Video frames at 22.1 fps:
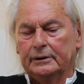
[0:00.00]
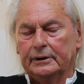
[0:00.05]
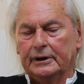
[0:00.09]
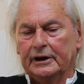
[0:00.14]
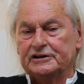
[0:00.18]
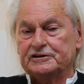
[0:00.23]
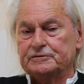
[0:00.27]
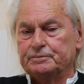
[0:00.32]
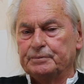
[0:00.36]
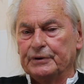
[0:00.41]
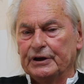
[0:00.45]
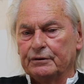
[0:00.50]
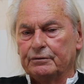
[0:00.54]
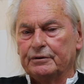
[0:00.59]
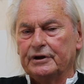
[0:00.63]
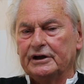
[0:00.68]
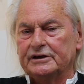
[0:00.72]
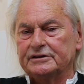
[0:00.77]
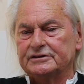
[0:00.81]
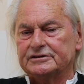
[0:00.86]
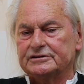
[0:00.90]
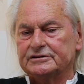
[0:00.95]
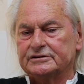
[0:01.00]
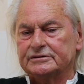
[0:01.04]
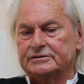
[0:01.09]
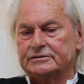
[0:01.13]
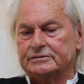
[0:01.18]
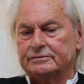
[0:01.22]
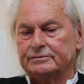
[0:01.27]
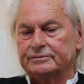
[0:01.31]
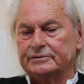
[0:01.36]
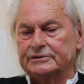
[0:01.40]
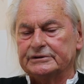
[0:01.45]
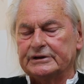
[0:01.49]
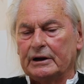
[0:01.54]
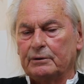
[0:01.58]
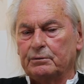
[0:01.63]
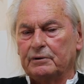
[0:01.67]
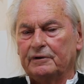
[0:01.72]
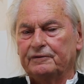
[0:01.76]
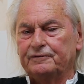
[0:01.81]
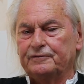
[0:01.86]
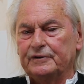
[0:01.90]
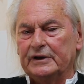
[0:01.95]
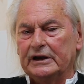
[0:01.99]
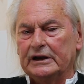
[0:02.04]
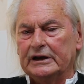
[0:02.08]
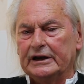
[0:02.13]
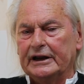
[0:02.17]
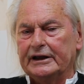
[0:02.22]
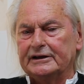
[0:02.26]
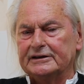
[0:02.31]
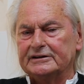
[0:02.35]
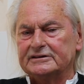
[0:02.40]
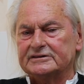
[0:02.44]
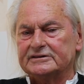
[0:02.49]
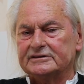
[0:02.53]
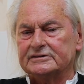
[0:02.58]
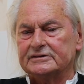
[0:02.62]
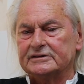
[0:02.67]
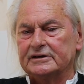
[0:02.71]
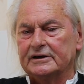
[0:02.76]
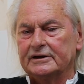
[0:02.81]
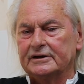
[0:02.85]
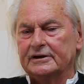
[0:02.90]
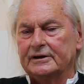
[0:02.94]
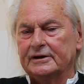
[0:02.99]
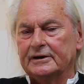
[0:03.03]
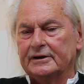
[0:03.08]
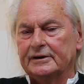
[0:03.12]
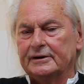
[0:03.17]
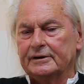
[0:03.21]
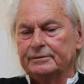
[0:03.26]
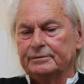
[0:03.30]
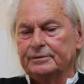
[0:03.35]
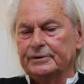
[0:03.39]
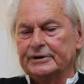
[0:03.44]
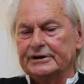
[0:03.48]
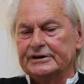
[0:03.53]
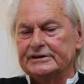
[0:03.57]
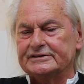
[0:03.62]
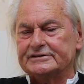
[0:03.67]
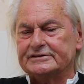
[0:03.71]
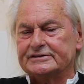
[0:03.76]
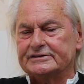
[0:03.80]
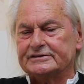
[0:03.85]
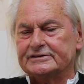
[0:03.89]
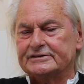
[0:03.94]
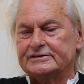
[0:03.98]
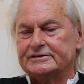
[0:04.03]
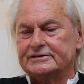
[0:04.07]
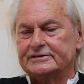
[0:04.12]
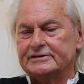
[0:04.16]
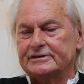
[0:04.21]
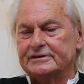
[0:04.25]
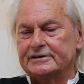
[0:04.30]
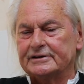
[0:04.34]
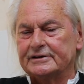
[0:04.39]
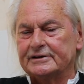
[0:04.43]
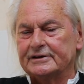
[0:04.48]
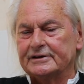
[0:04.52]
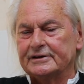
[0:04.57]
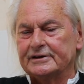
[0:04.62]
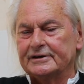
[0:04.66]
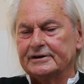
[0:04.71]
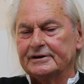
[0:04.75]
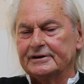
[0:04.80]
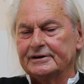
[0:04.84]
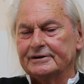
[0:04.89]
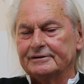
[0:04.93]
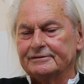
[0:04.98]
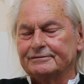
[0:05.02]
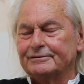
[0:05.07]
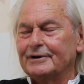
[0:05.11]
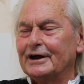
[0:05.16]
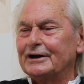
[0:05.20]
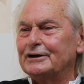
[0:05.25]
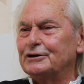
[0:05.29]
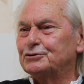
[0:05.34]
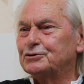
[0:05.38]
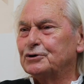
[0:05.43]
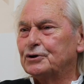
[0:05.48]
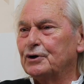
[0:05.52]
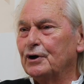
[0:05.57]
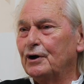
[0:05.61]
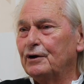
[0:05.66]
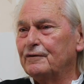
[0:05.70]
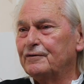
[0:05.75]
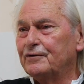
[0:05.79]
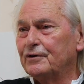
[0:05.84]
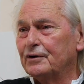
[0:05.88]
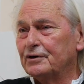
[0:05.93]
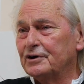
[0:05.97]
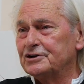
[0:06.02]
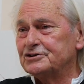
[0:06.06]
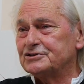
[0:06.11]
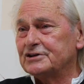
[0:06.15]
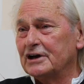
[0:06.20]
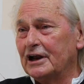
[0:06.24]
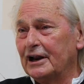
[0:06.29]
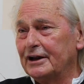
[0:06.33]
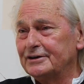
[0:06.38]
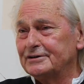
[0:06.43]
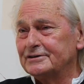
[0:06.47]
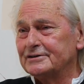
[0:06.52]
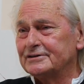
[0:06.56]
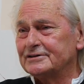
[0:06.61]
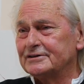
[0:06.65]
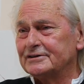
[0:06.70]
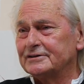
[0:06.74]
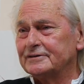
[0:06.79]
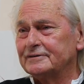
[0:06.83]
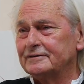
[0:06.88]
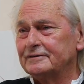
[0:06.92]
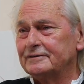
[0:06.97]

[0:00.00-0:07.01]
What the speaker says: experience, with our feelings, with ready to go for a challenge.